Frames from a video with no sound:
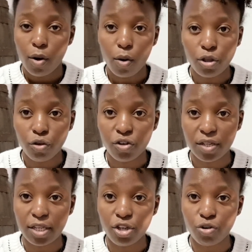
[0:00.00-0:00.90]
or you
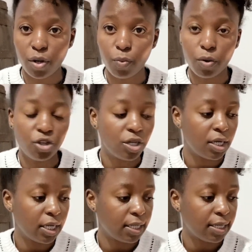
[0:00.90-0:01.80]
just enjoyed watching
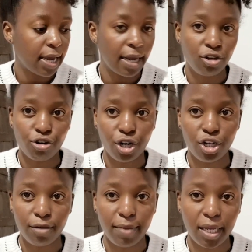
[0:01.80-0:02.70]
it. I tried
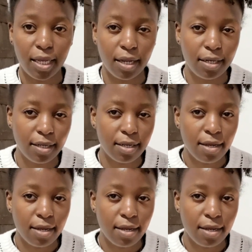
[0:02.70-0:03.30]
to make it